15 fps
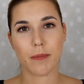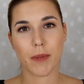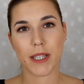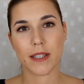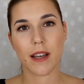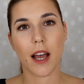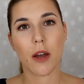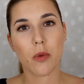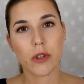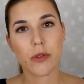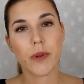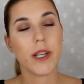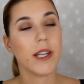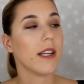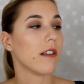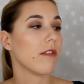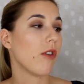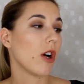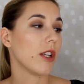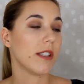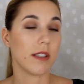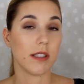But I would really
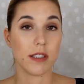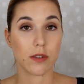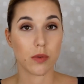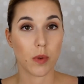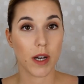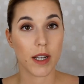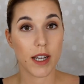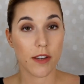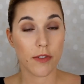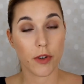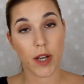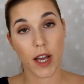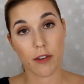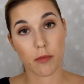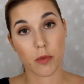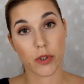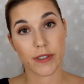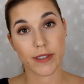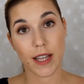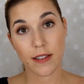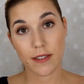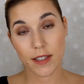avoid this one if you have more
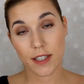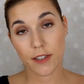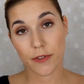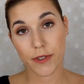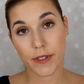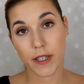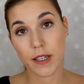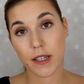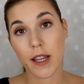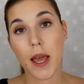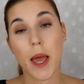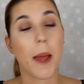sensitive skin,